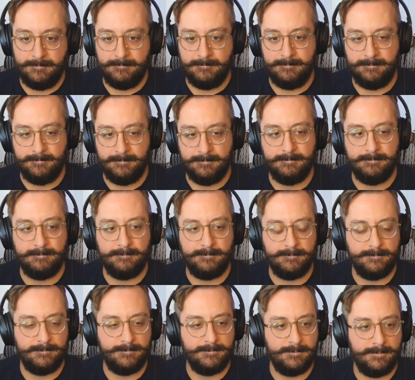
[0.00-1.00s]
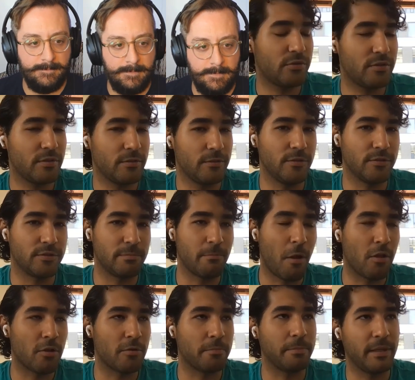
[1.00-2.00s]
Um, so we try to focus on those you know
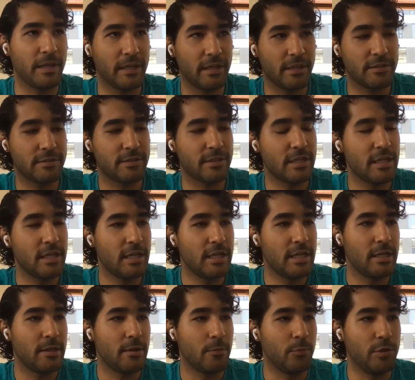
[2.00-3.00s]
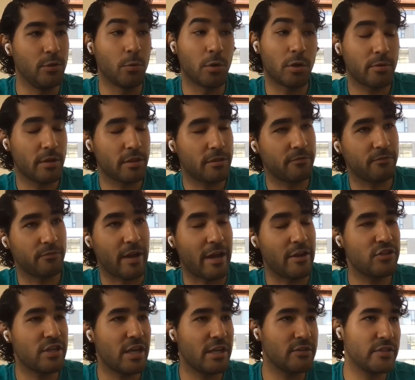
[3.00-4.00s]
smaller players we do work with
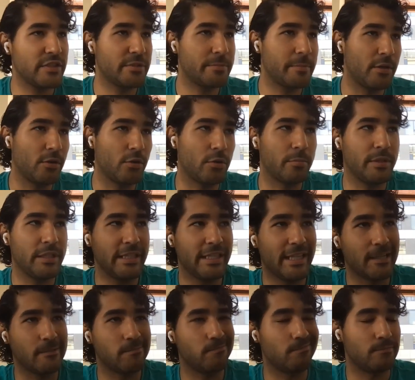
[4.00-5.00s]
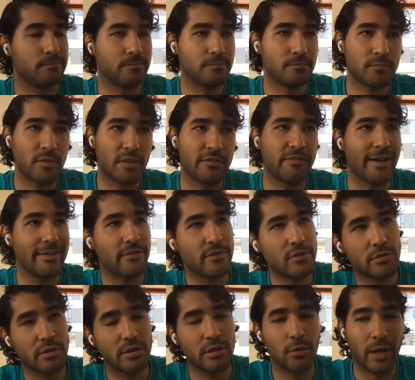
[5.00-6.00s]
franchises, but normally like
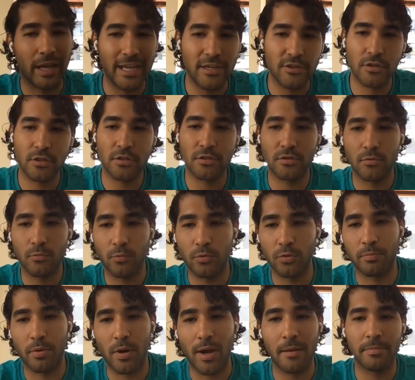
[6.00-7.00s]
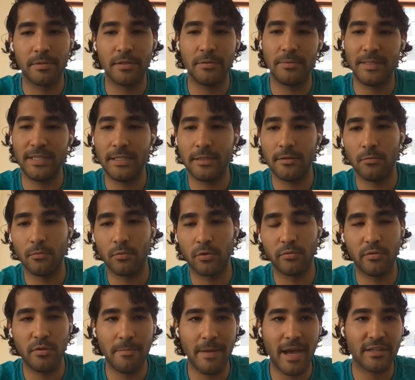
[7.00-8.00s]
500 locations would probably be
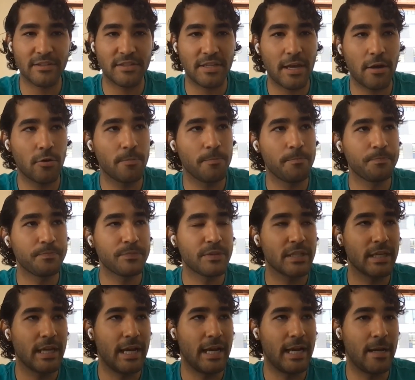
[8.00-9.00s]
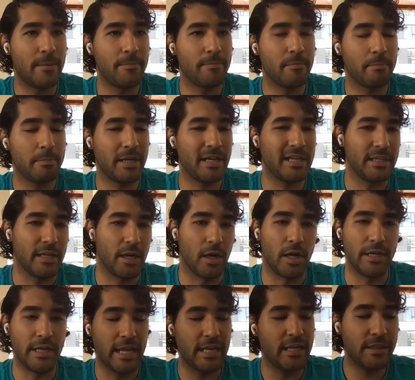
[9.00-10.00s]
where we max out. Okay. Um, but
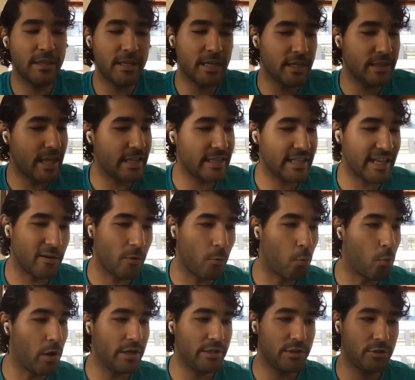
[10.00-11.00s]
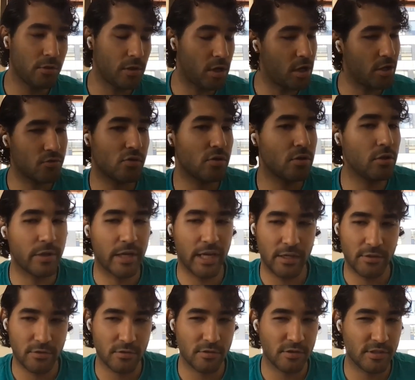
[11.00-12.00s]
on anything in that like one to 100
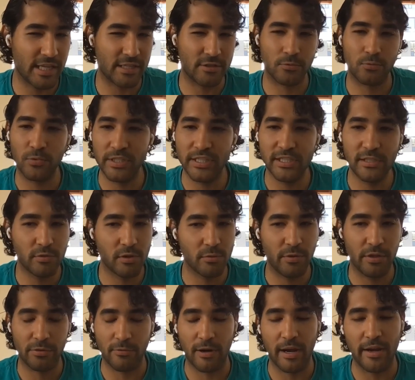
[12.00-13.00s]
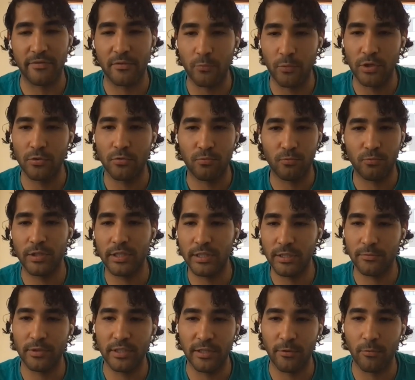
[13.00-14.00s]
locations, that's really where we thrive. We do
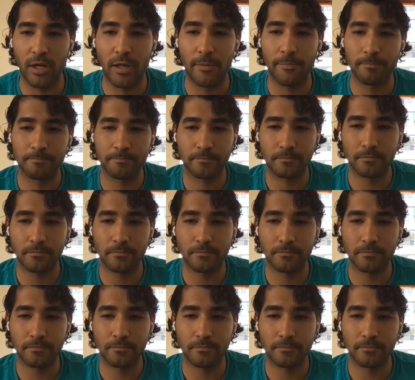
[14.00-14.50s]
really, really well.